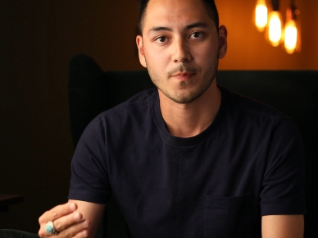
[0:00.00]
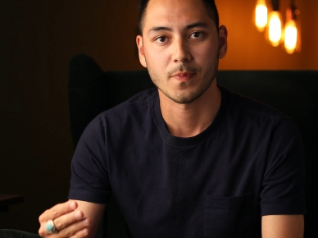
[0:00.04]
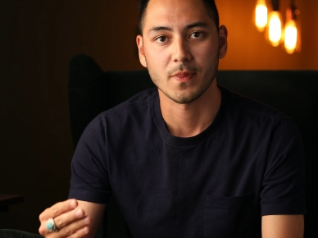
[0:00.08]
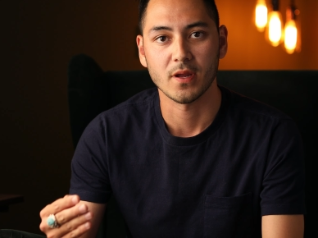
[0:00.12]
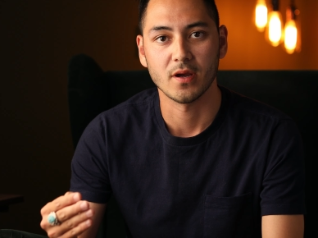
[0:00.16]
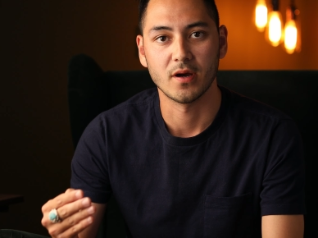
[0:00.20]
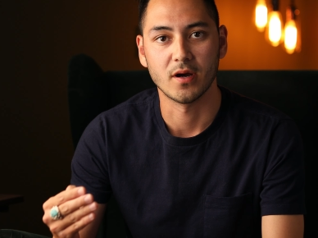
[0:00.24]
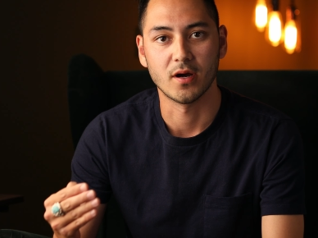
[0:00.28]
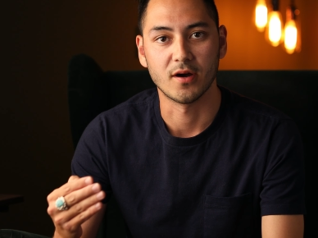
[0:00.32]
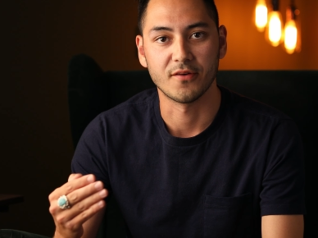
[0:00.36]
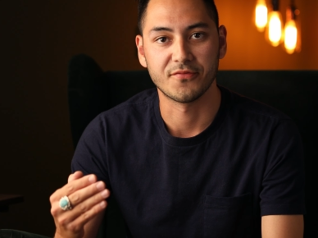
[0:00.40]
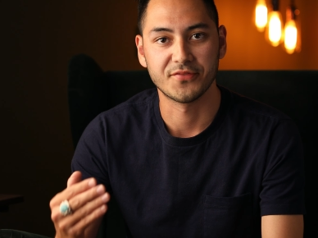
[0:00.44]

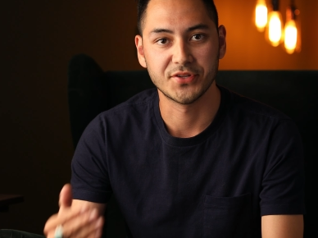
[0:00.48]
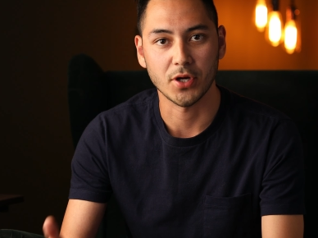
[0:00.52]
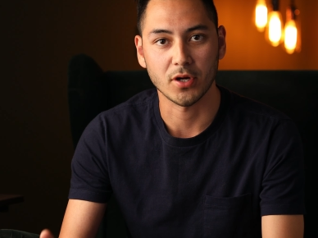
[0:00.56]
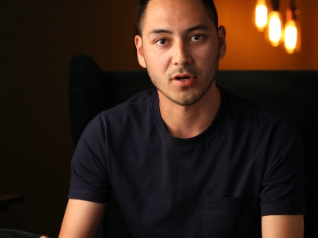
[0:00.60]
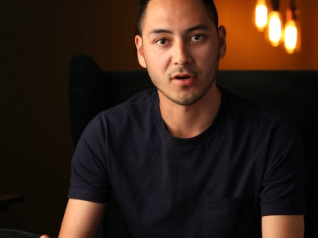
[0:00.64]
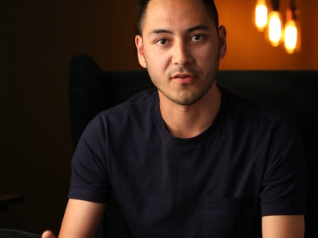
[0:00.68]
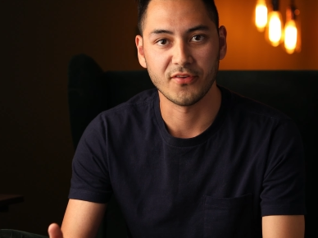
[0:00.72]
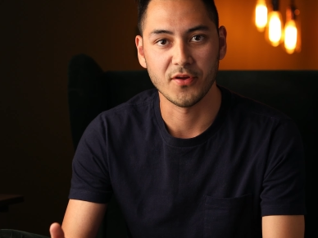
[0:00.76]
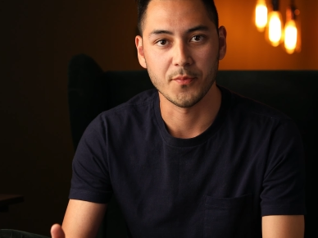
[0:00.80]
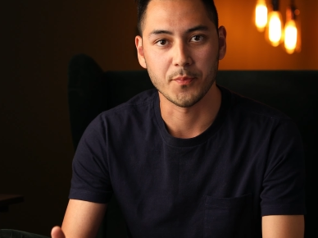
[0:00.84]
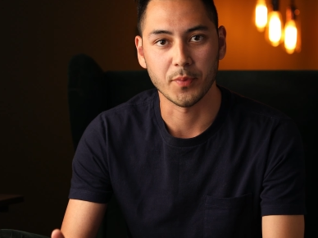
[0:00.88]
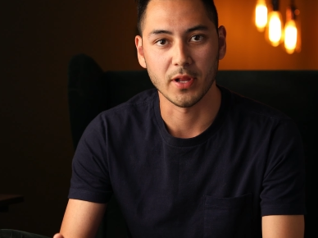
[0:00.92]

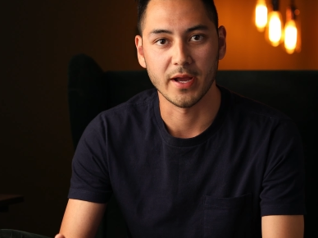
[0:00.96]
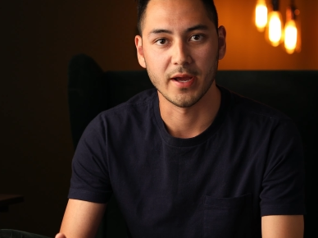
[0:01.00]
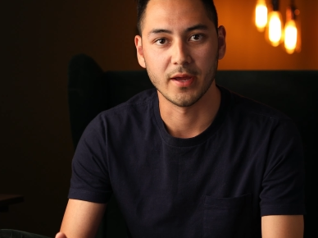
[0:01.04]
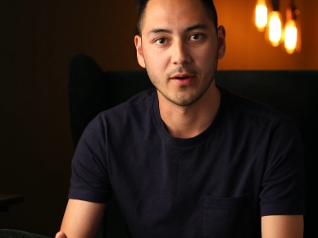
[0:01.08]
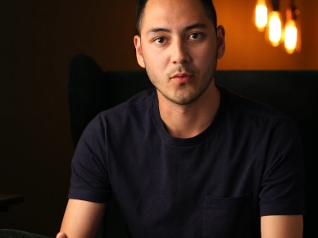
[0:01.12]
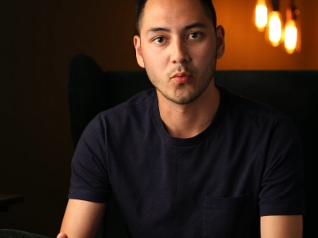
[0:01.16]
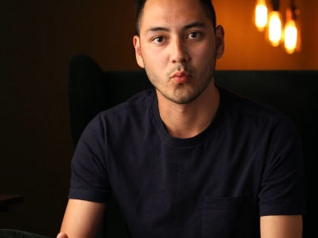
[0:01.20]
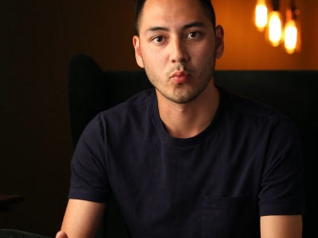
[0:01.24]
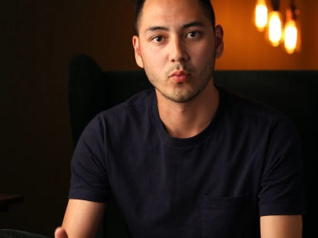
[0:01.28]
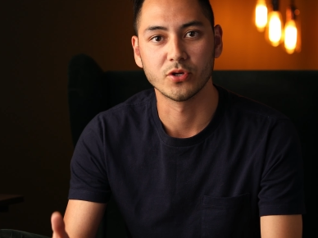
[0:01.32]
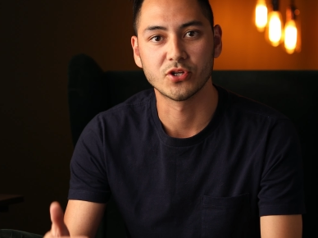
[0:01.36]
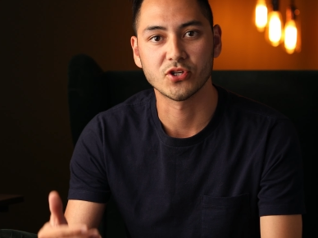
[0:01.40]
photography plan,
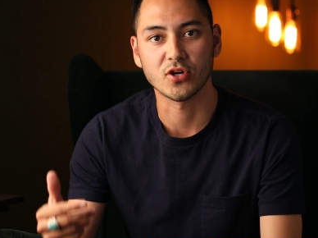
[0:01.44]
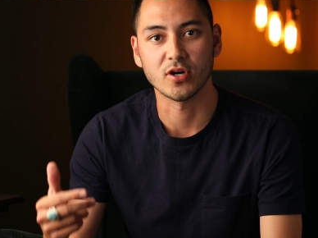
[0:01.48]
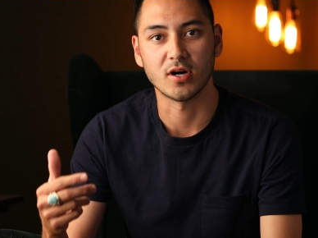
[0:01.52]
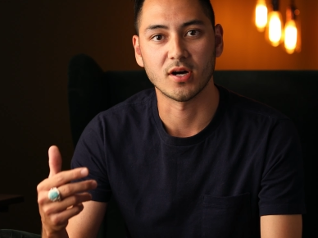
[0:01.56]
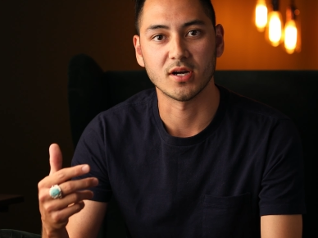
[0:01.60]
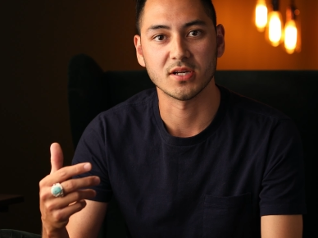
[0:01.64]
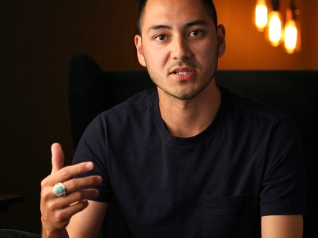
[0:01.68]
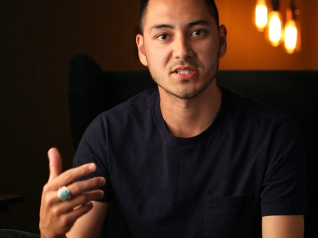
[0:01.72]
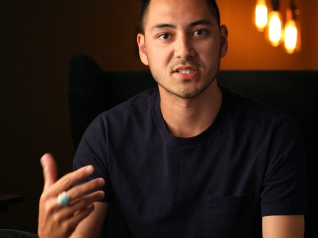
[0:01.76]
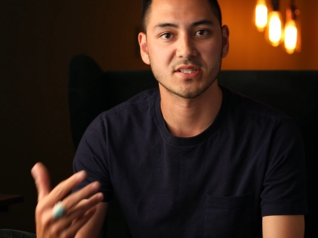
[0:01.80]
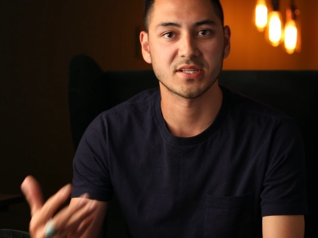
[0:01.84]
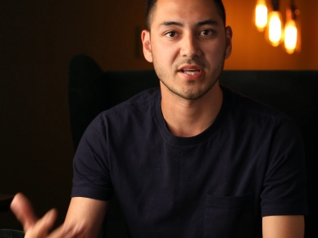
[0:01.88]
which
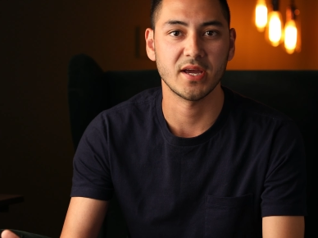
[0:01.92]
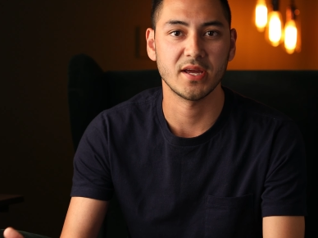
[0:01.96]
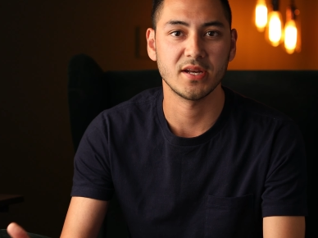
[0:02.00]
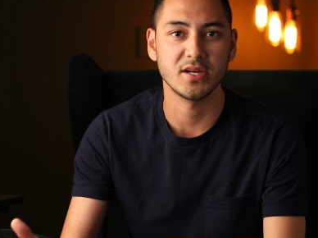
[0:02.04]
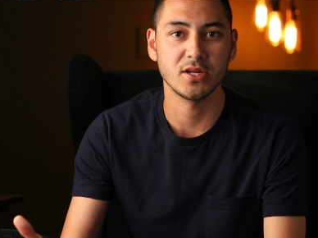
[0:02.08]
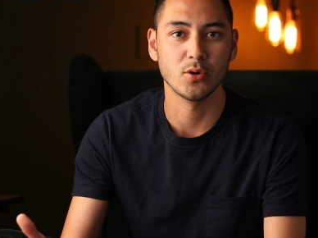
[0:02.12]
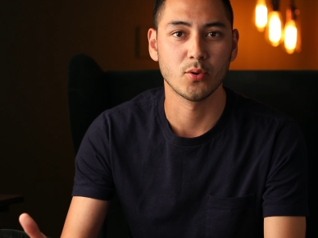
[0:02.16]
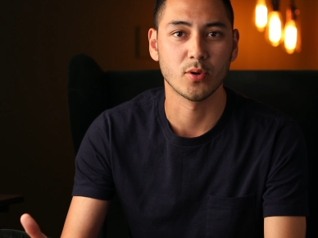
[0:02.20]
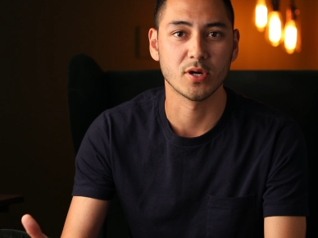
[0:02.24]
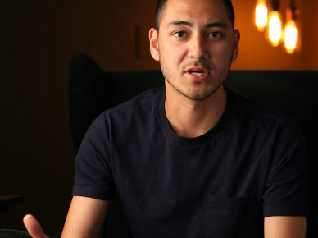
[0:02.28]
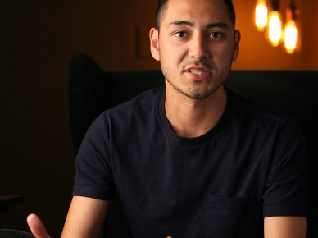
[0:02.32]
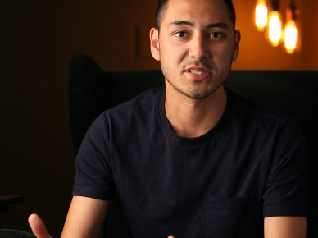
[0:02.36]
costs $10
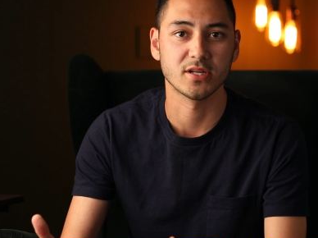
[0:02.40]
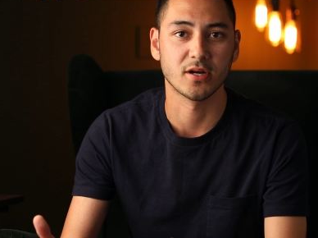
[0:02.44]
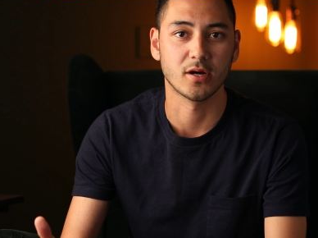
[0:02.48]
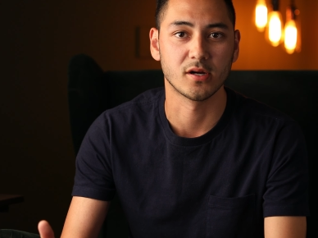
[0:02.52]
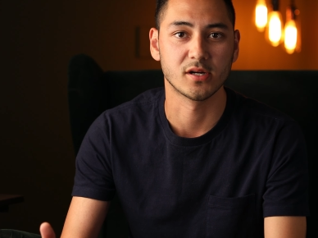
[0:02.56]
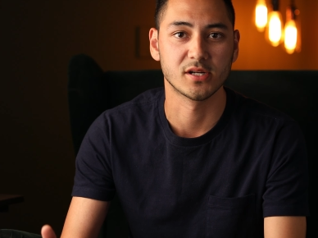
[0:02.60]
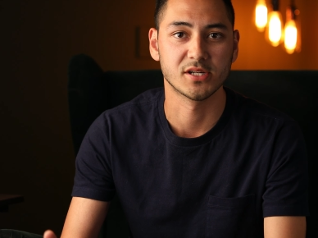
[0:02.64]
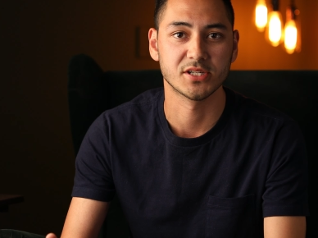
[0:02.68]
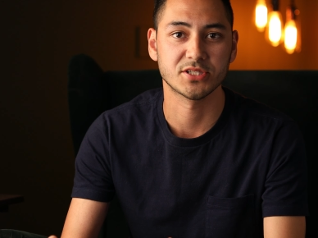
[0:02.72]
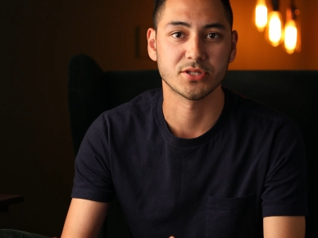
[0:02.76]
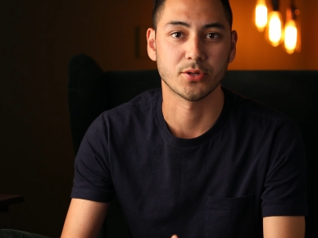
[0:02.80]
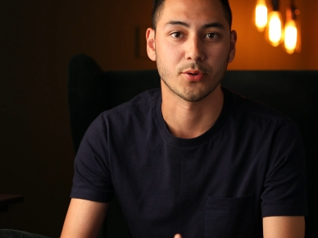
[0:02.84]

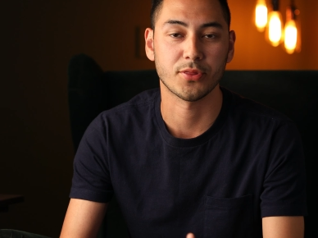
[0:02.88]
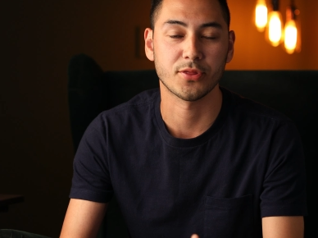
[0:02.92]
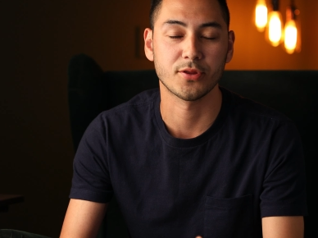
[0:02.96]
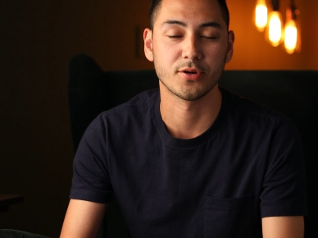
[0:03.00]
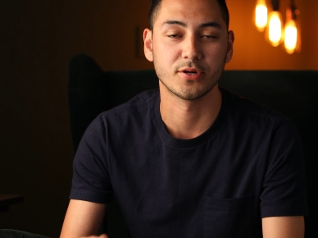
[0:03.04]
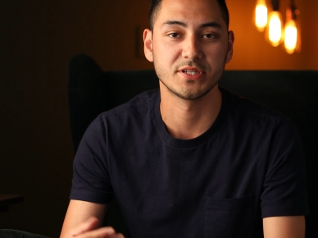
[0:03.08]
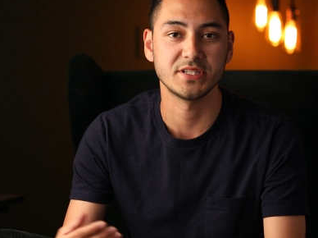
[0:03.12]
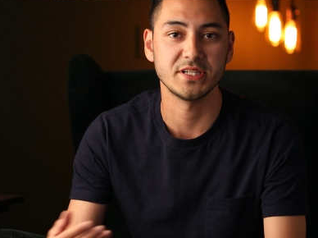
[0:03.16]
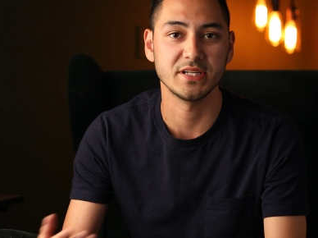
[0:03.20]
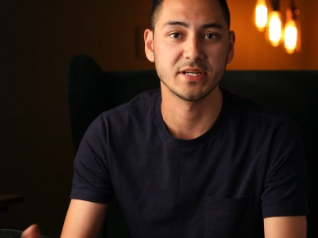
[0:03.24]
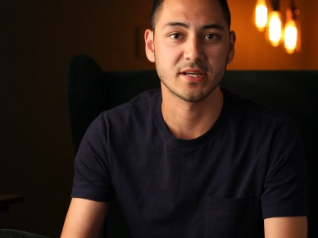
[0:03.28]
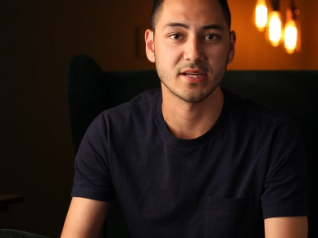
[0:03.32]
US or
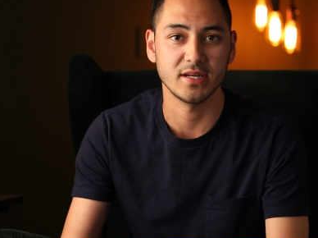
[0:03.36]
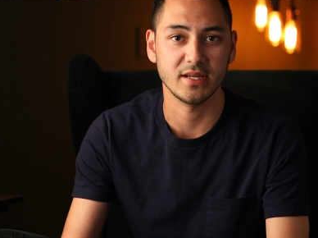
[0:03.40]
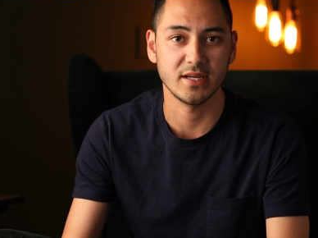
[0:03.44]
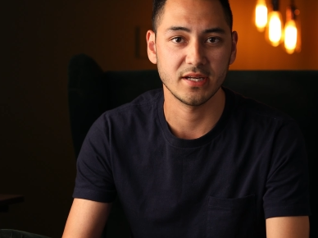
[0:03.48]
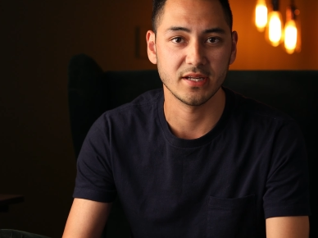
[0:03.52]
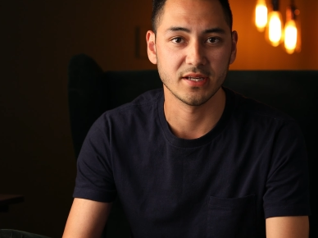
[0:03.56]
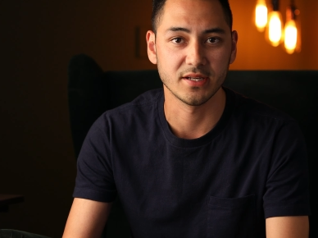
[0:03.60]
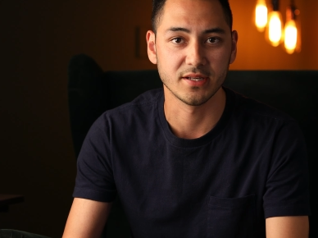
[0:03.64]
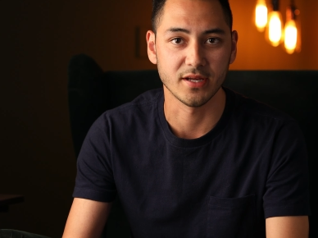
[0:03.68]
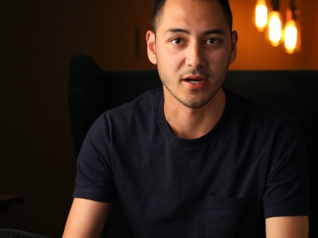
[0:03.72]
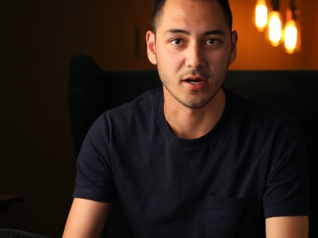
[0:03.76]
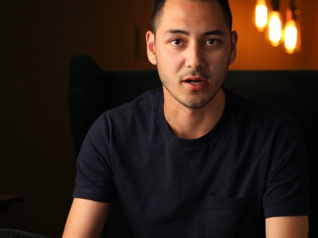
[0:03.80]
13
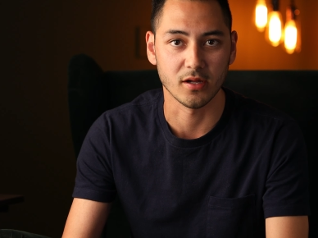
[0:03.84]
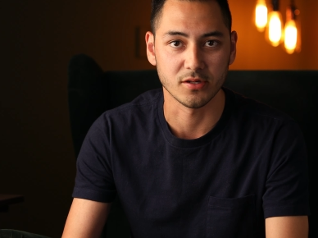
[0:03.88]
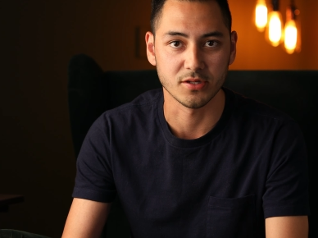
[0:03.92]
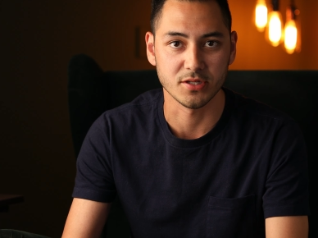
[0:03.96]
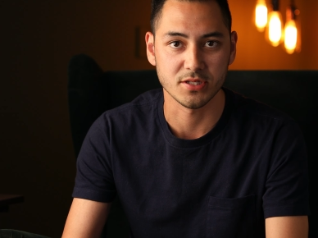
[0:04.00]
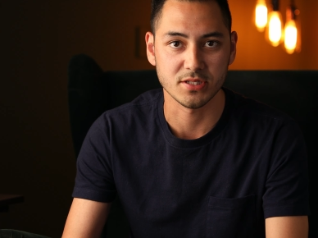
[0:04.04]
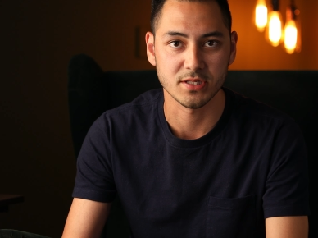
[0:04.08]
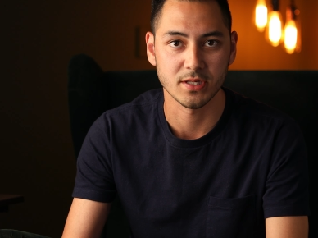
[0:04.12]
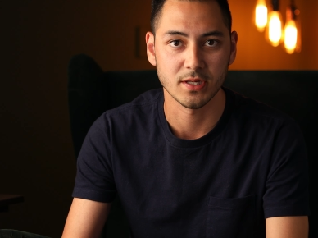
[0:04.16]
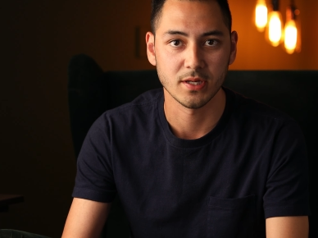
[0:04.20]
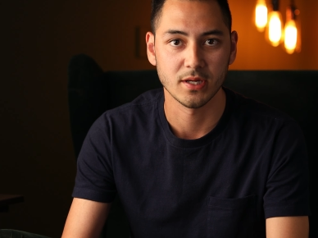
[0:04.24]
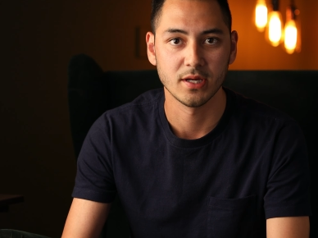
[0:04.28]
Canadian
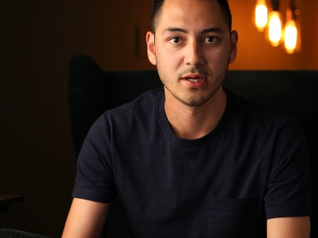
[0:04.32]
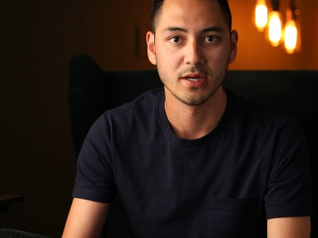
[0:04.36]
dollars,